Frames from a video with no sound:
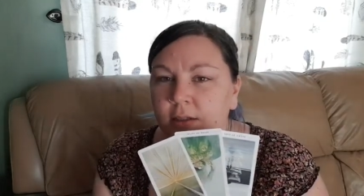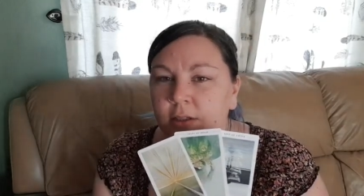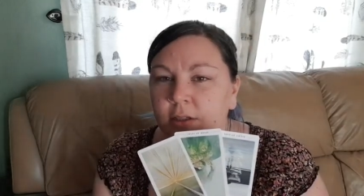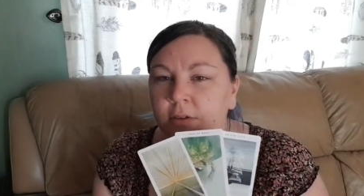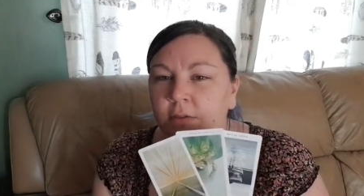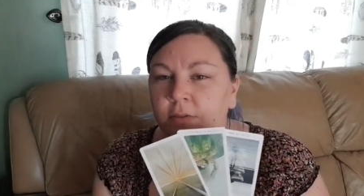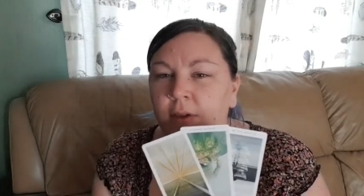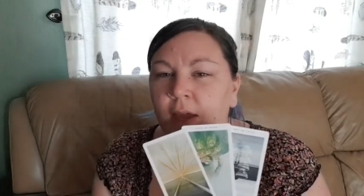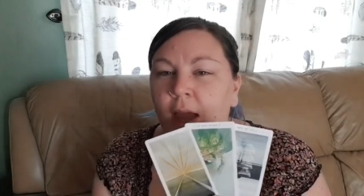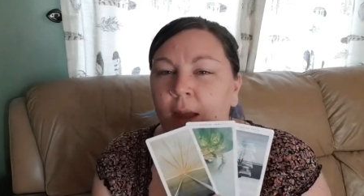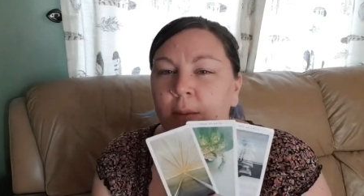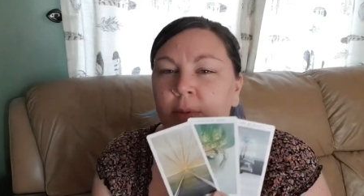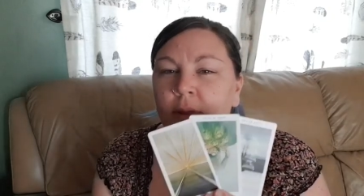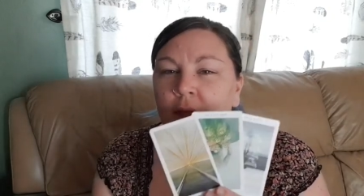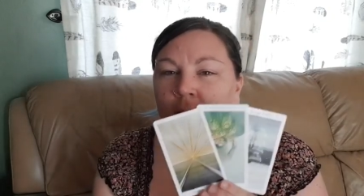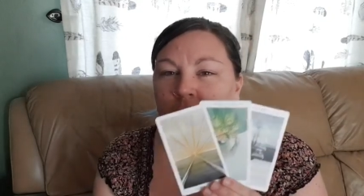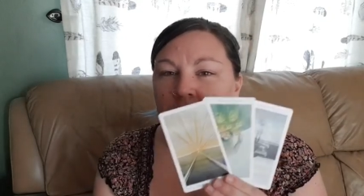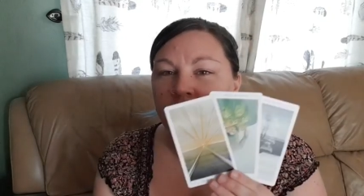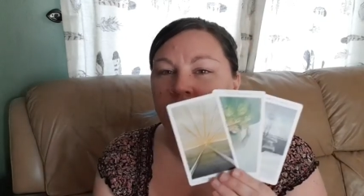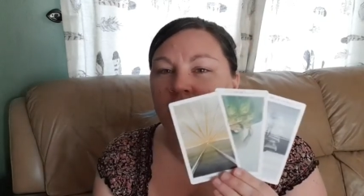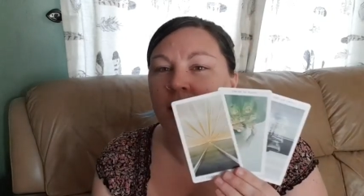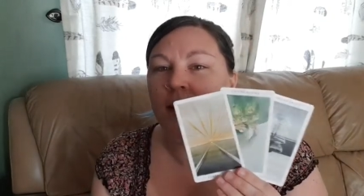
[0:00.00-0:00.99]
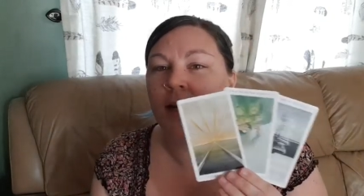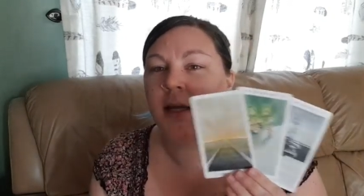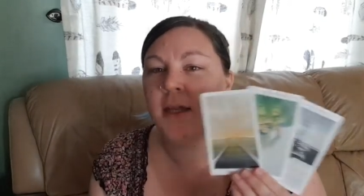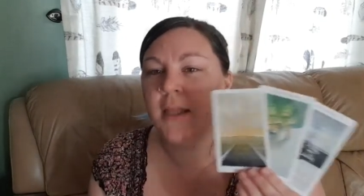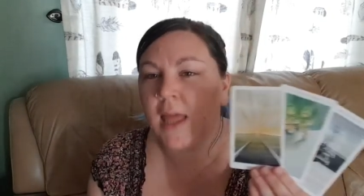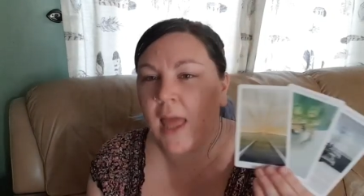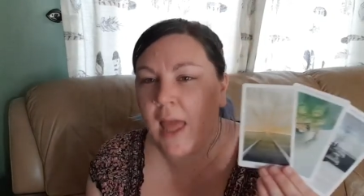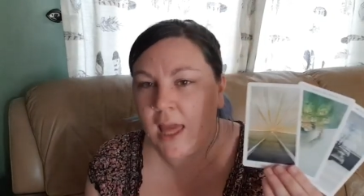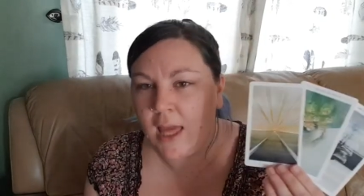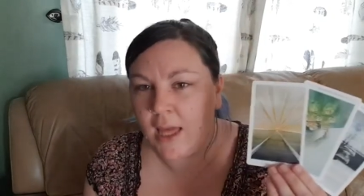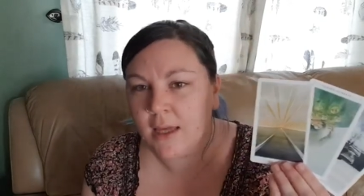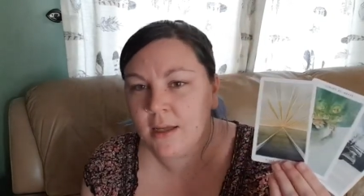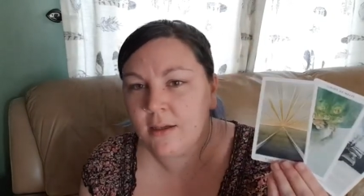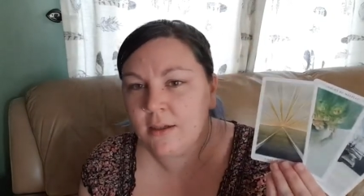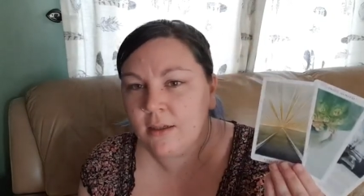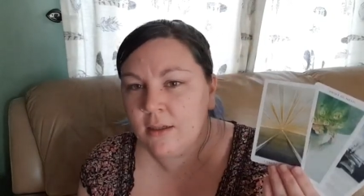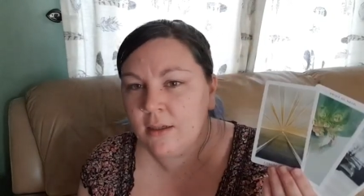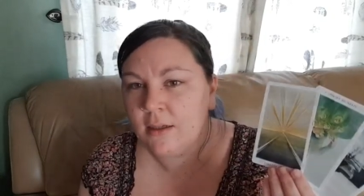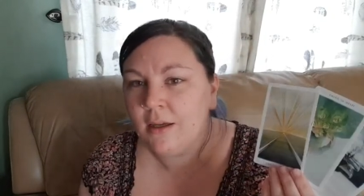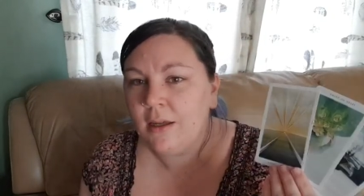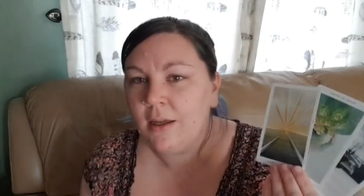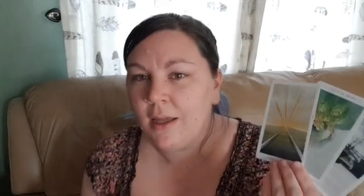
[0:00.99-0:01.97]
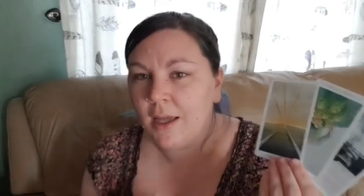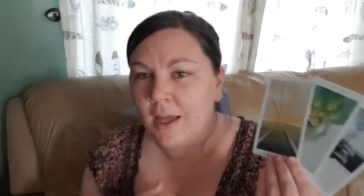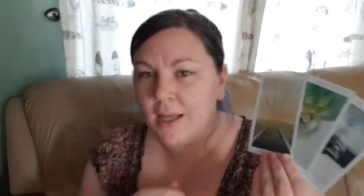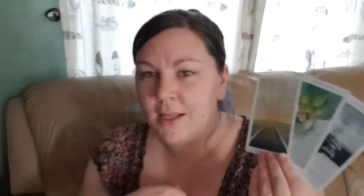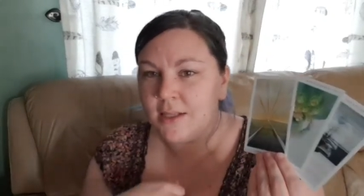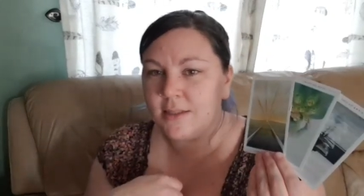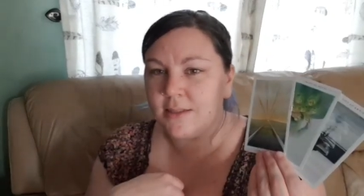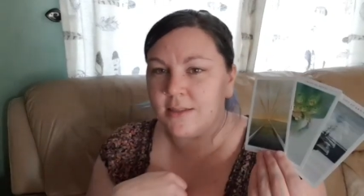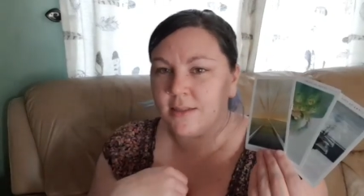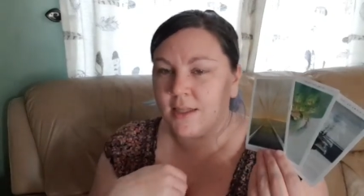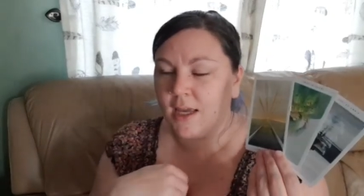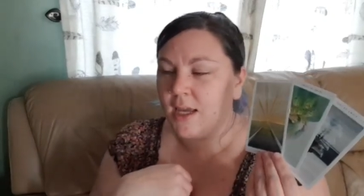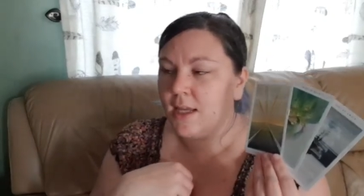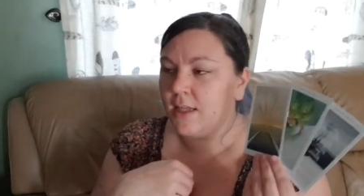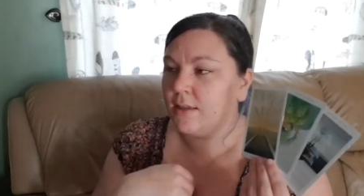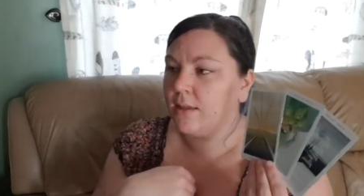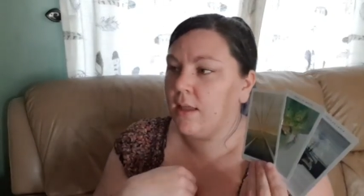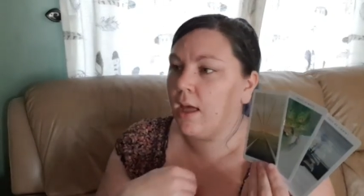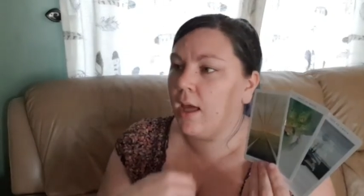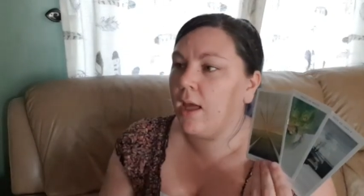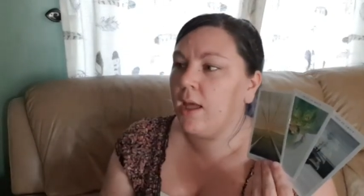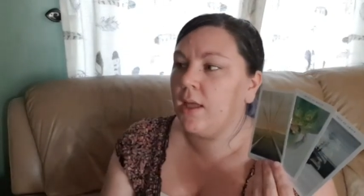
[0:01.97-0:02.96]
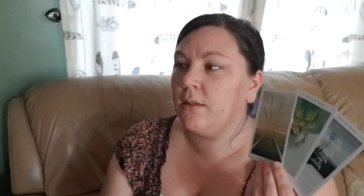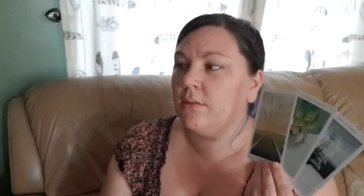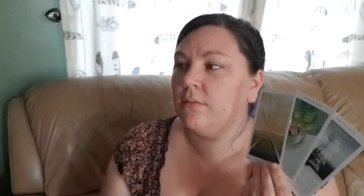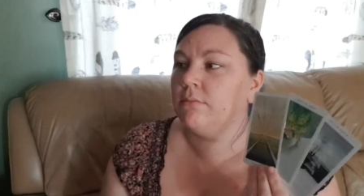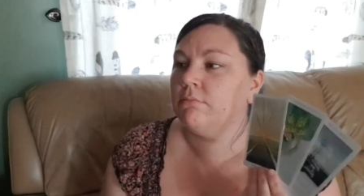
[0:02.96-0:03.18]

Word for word: you've kept that feeling there. It stayed there.